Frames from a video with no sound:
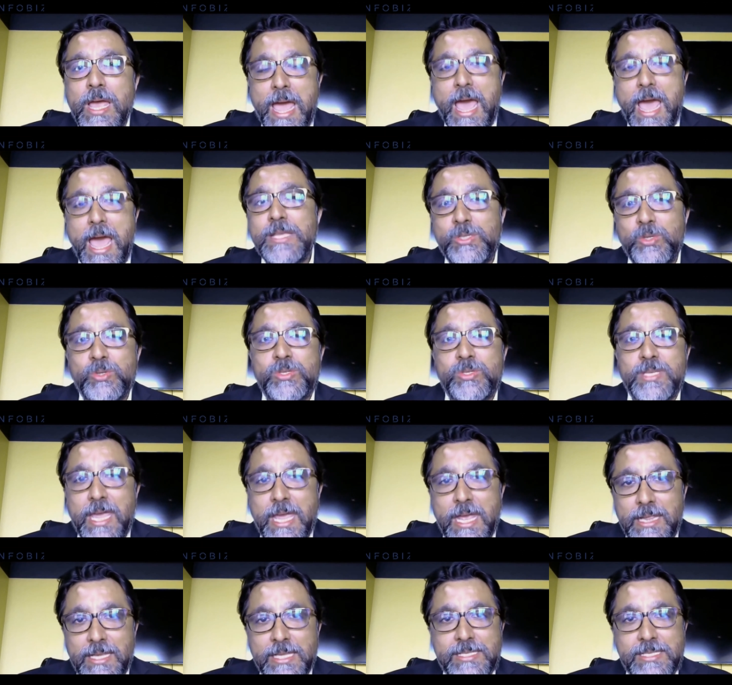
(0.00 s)
as you
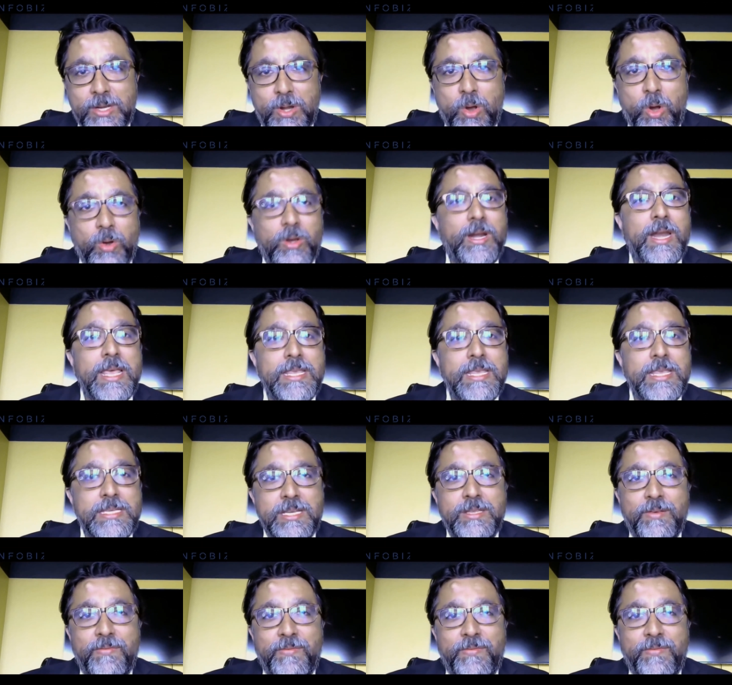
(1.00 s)
scale this in your
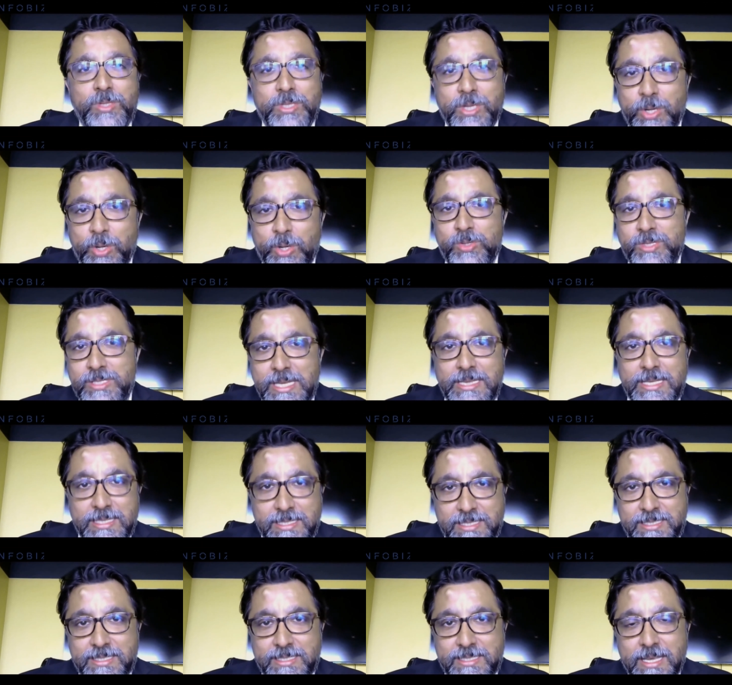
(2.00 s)
organization in the future? Do you see
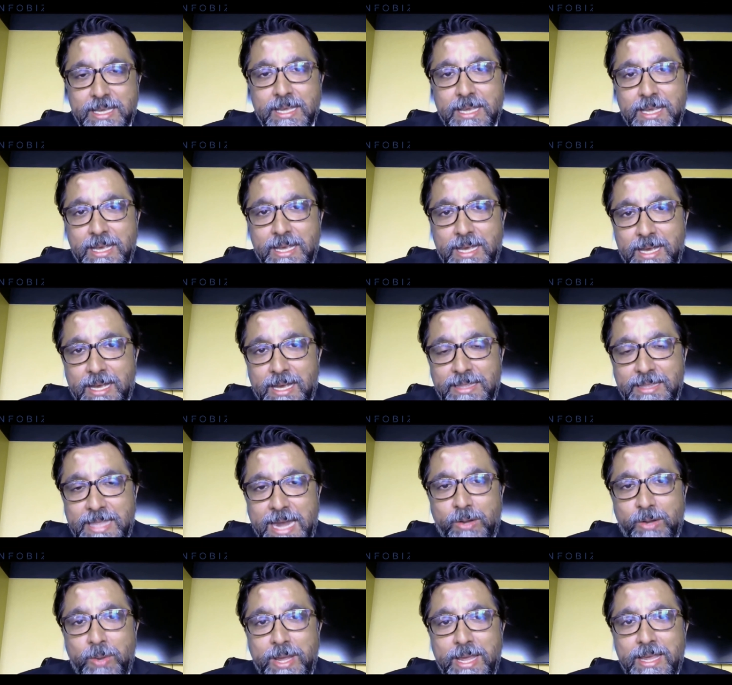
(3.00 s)
this
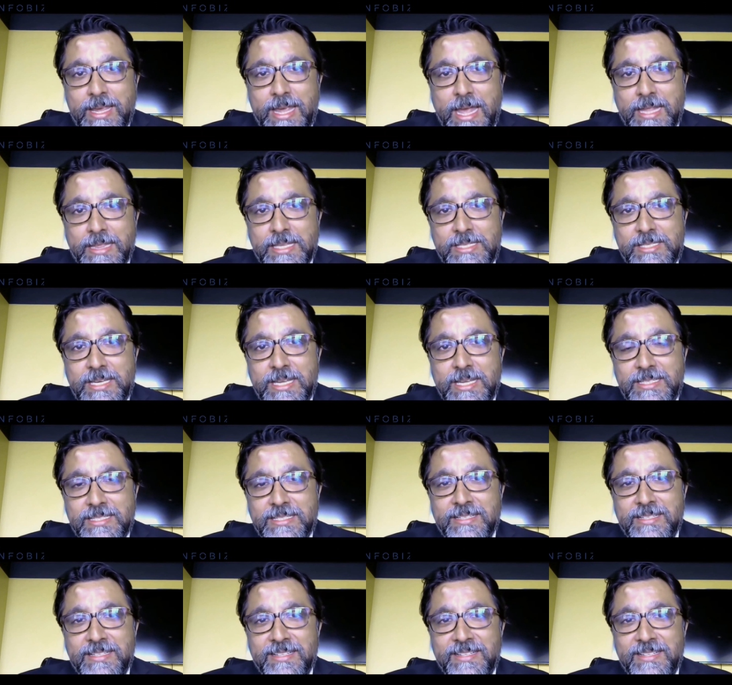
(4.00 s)
that way at this stage?